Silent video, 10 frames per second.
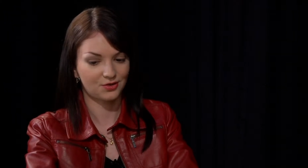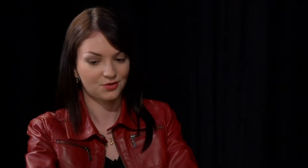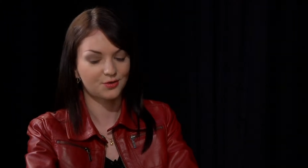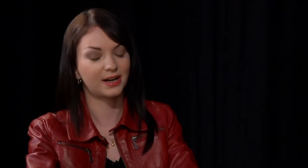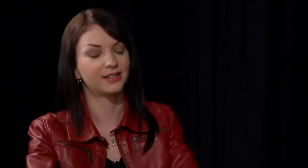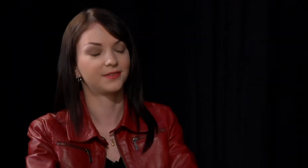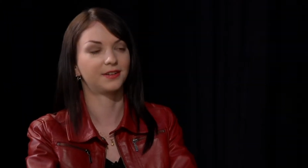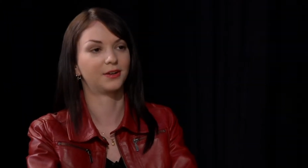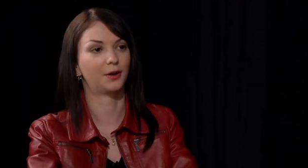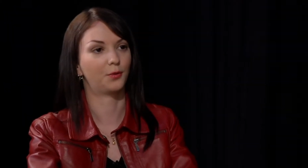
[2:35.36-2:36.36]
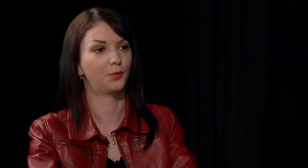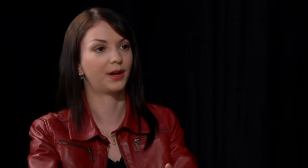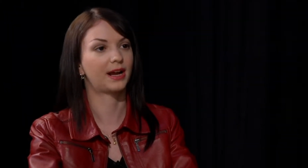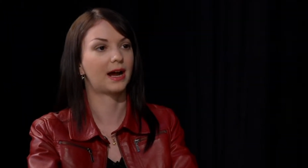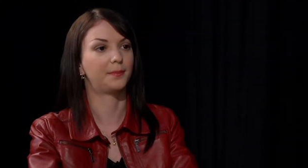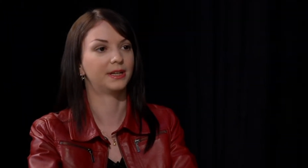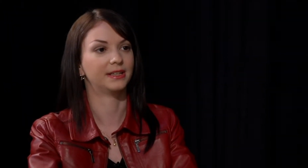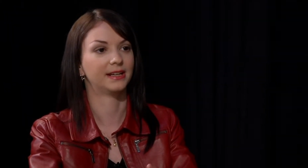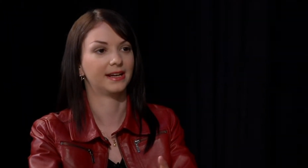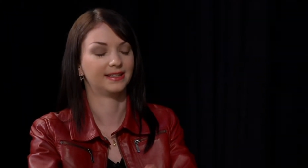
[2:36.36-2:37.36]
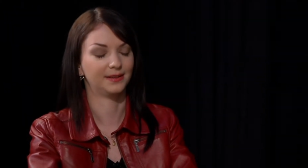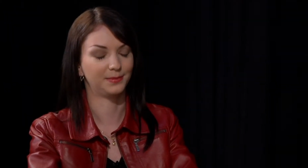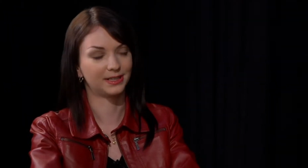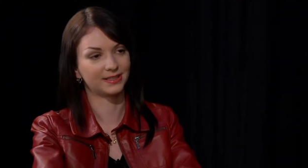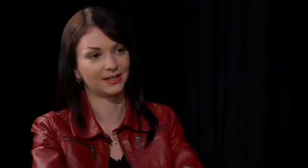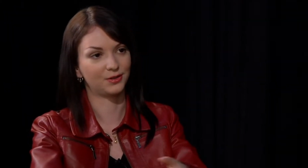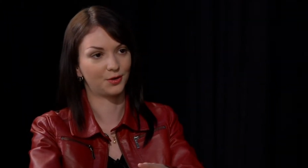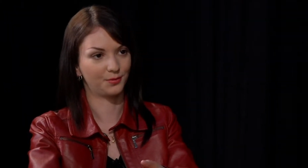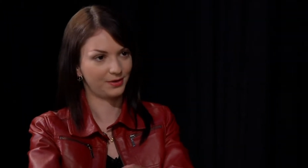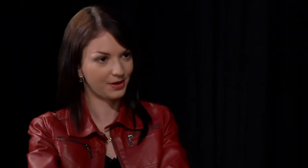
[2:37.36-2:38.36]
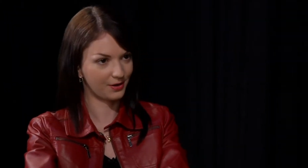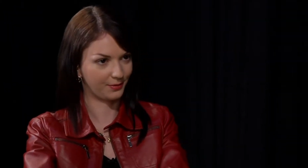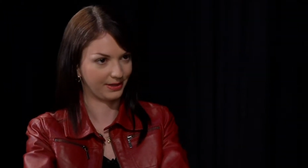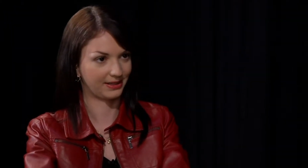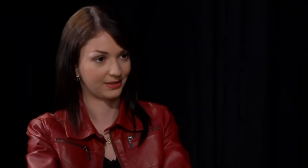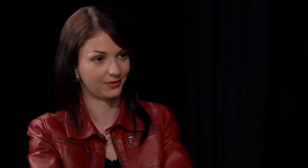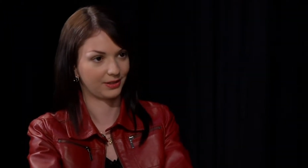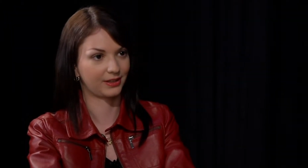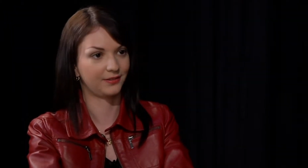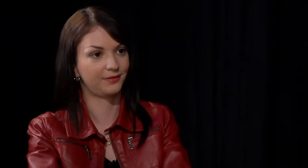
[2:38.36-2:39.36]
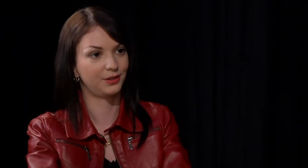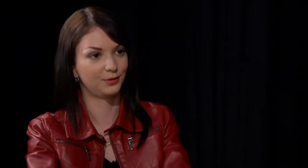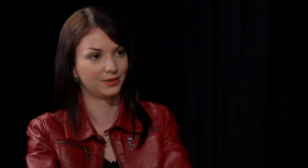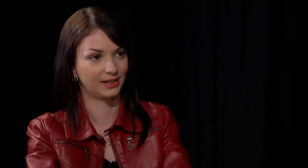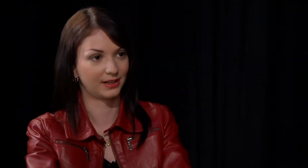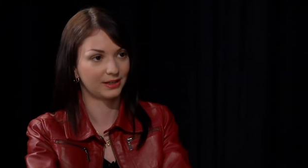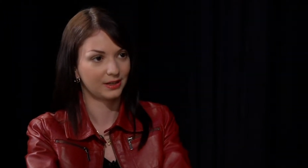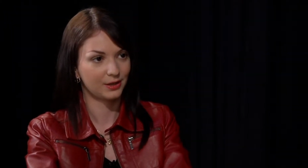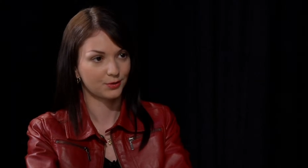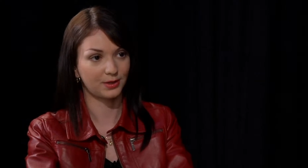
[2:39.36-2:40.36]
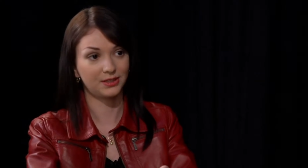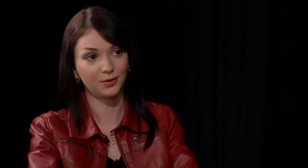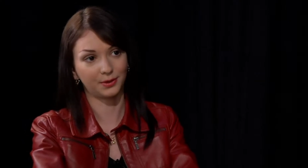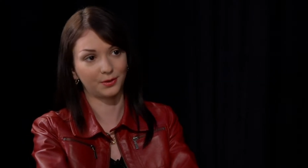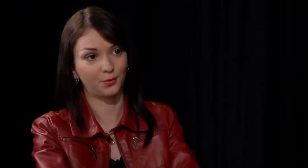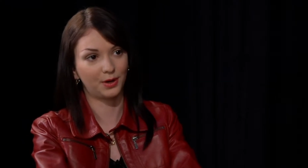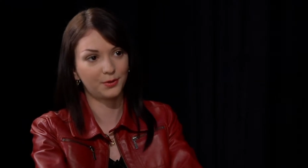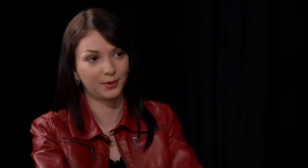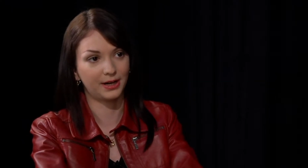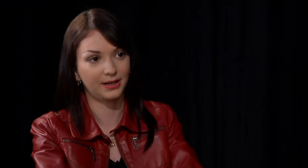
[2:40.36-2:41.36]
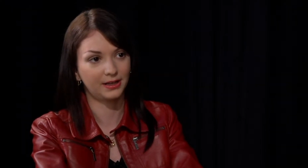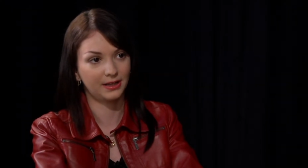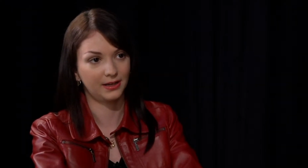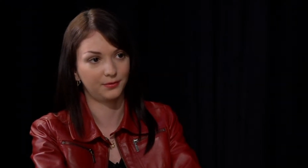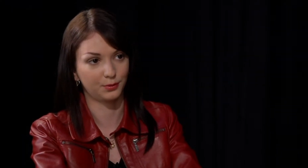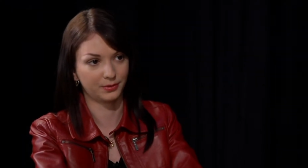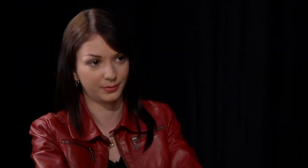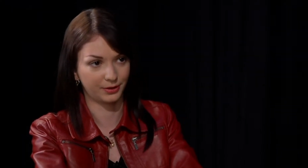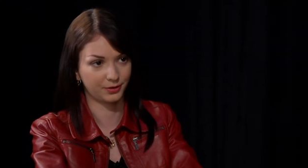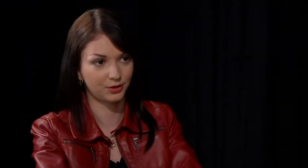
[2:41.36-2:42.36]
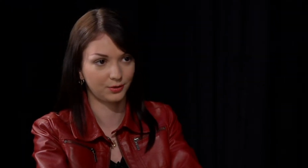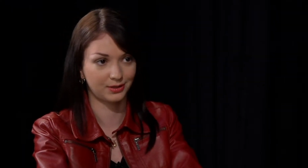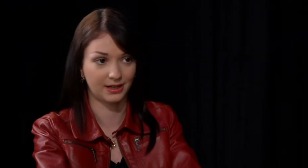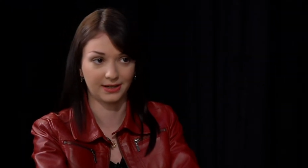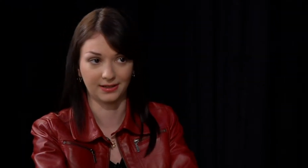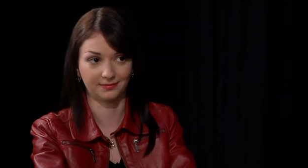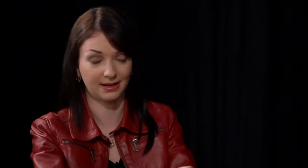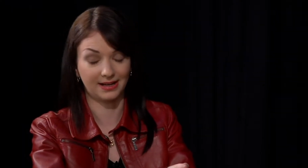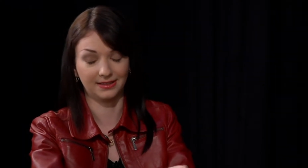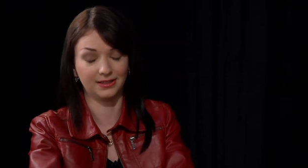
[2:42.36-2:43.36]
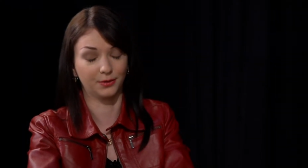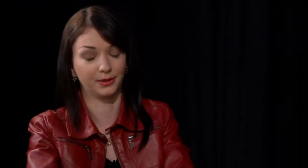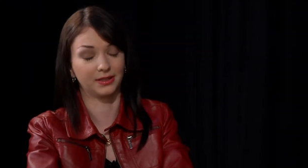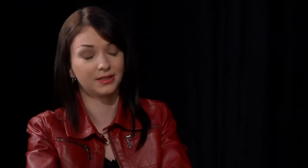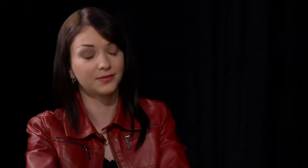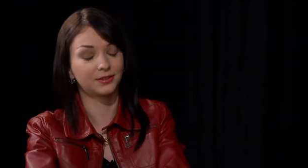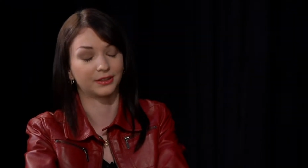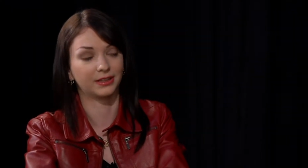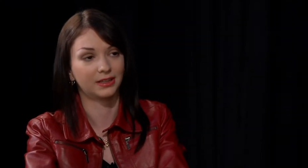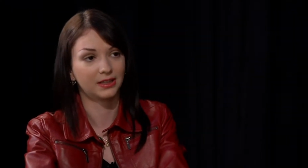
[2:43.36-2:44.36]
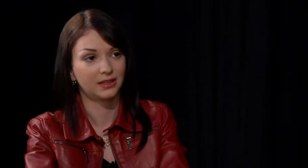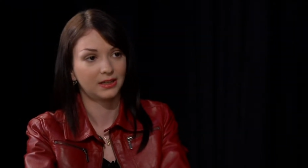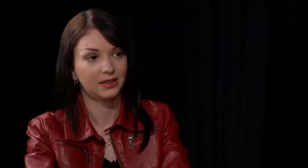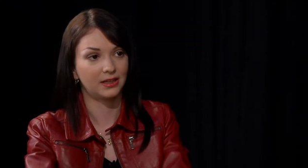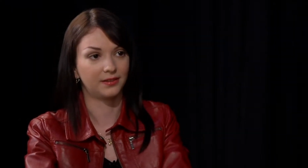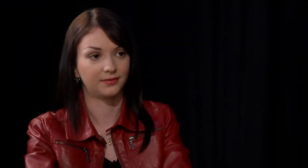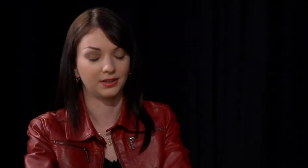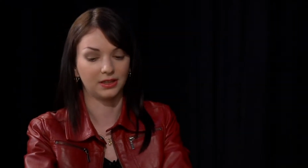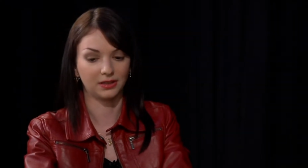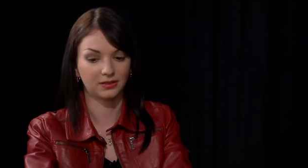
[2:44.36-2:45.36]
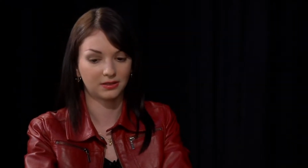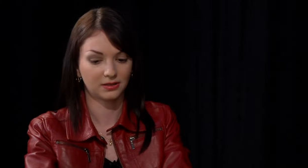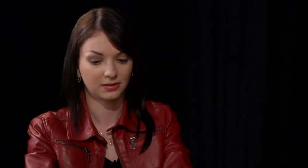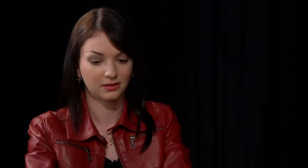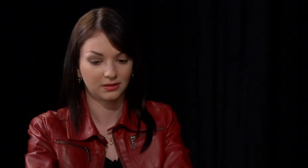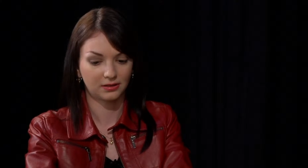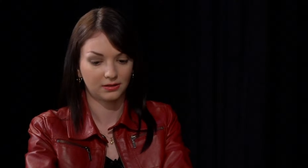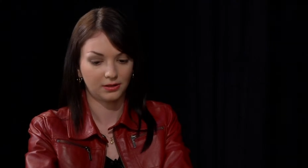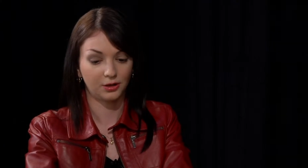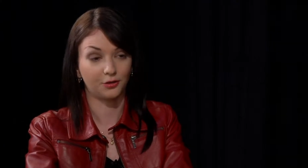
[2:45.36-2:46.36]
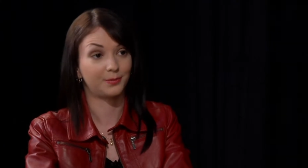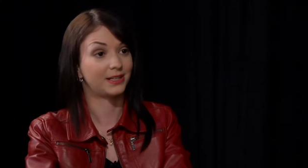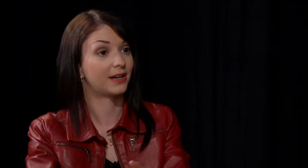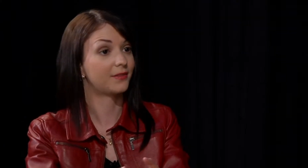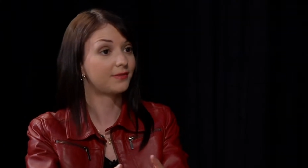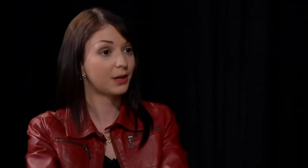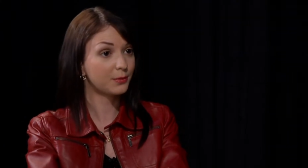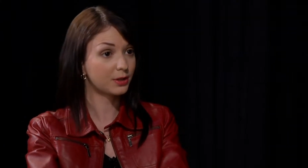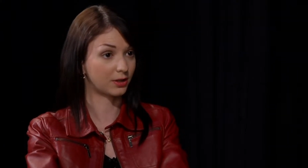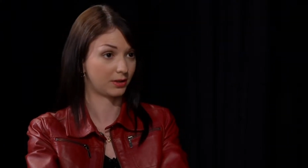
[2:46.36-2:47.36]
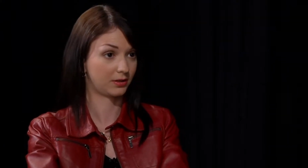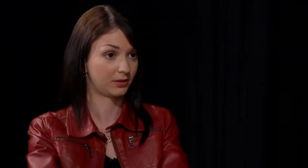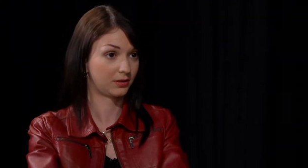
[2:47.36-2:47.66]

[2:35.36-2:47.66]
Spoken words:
trying to figure out what happened, and then because I don't know, it gets very confusing. So I deal with it one way. If it was a murder-suicide, I deal with it differently if it, if my dad found her,